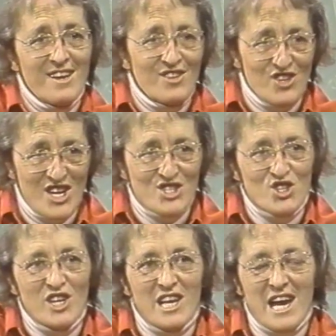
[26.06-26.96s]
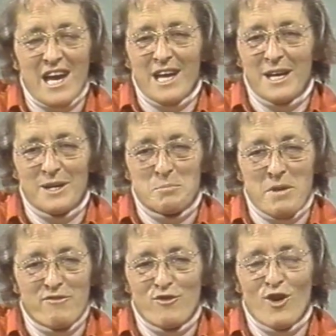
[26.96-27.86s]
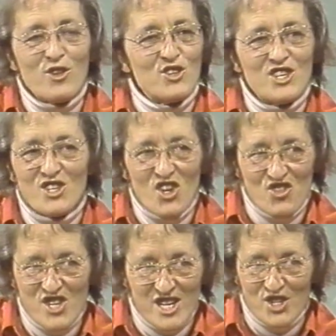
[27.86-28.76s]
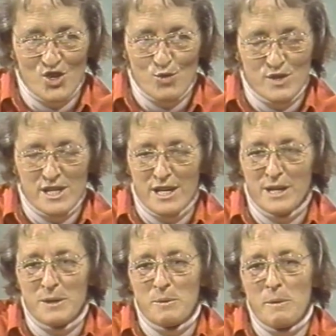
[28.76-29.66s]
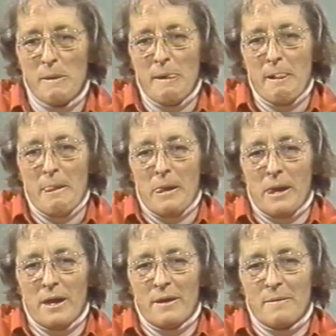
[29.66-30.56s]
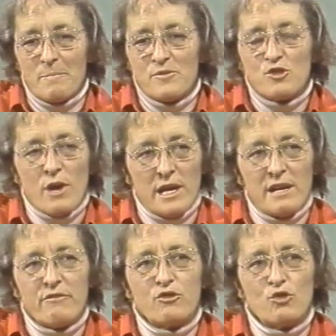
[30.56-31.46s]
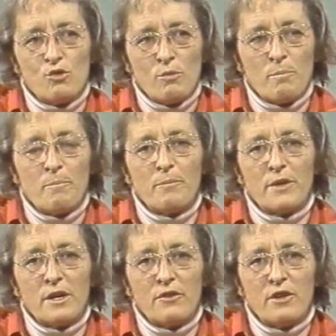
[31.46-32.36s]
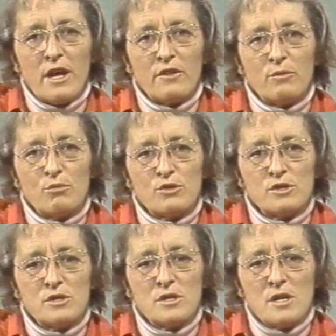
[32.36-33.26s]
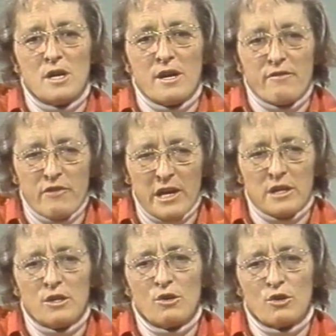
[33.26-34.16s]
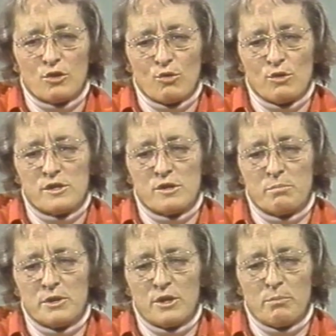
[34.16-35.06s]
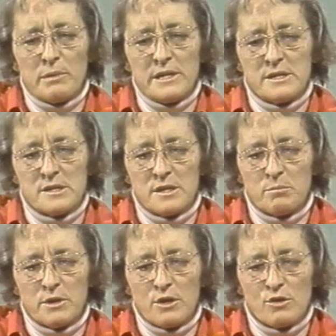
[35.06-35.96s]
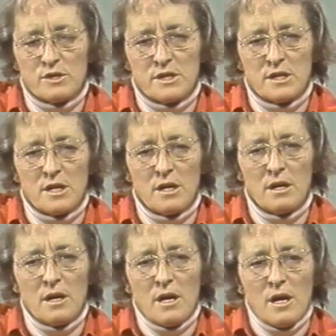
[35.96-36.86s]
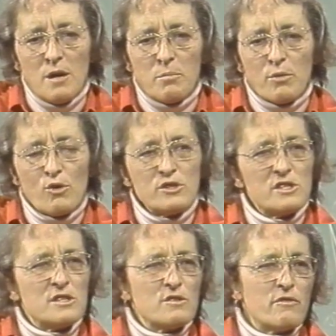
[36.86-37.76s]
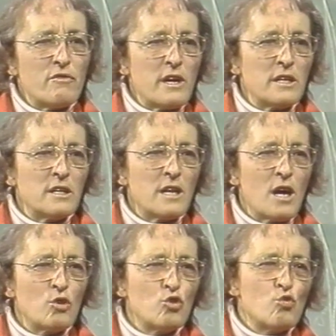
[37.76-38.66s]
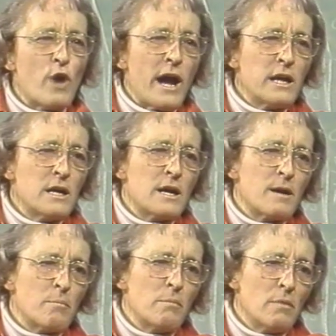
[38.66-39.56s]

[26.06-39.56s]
Natural anger. And my father did not take no, thank you. So I left home. And that was very hard also, but a blessing, because in the process of finding out who I am